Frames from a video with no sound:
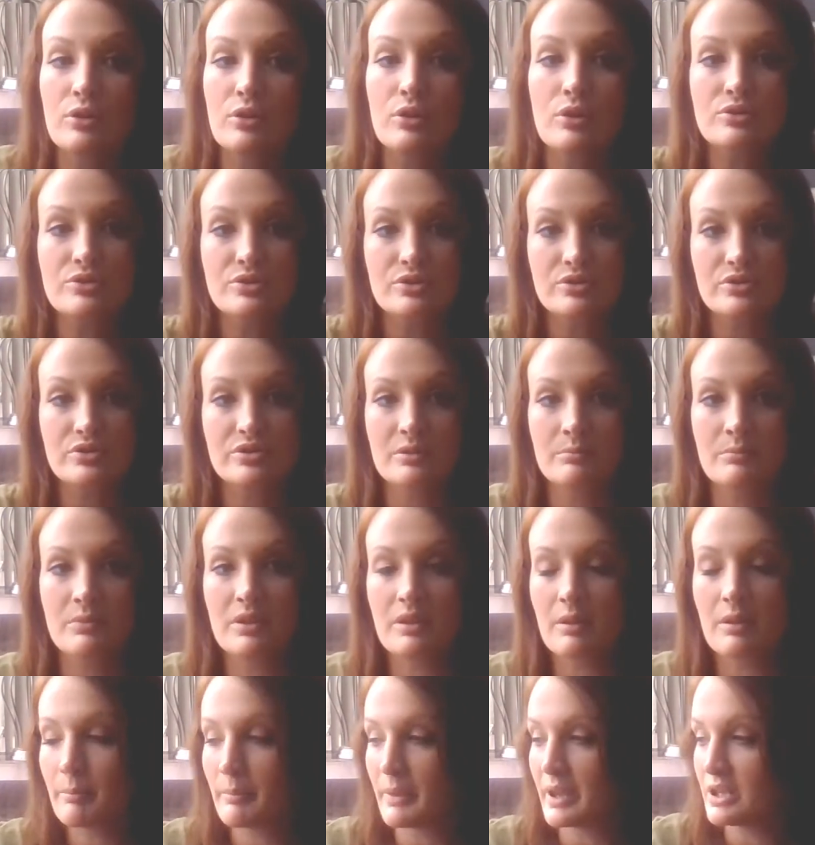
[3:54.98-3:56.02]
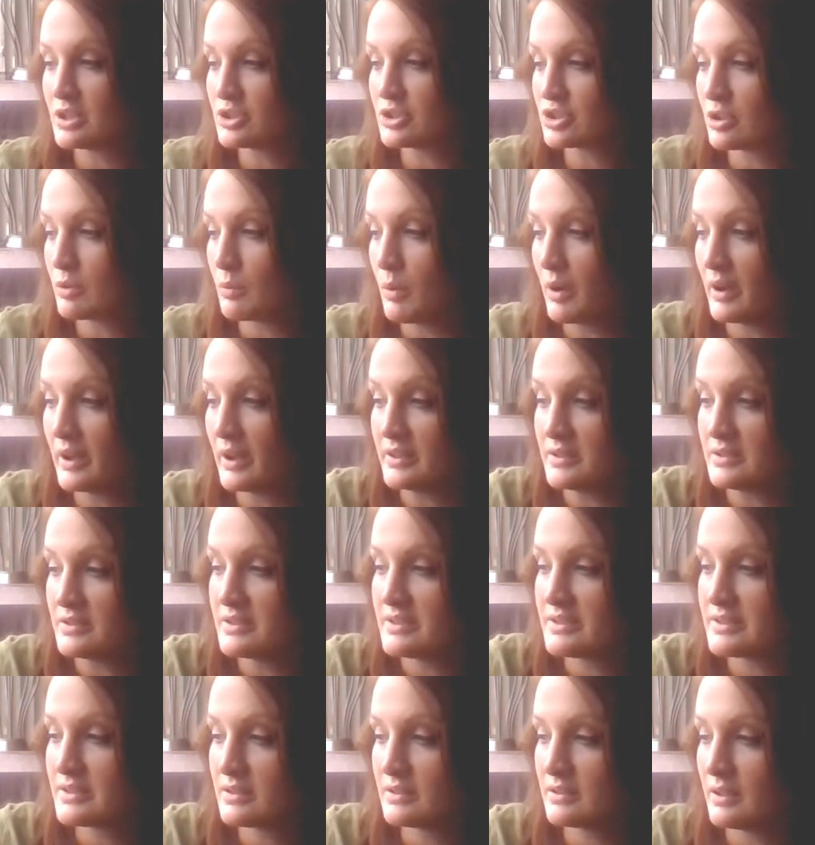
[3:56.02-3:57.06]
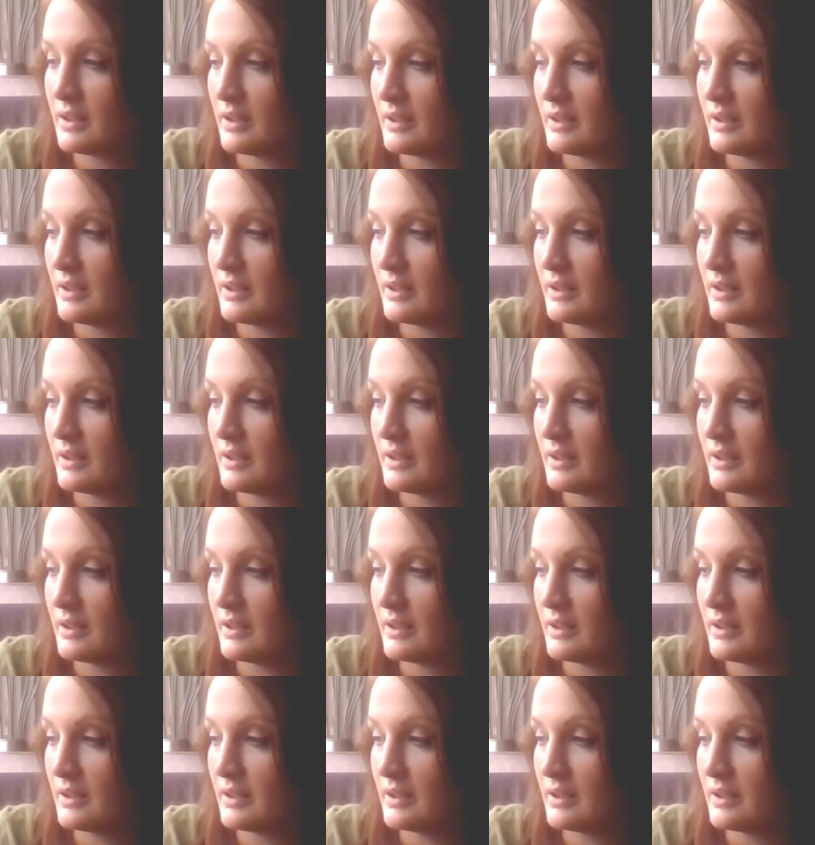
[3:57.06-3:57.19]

those are some of the major ones.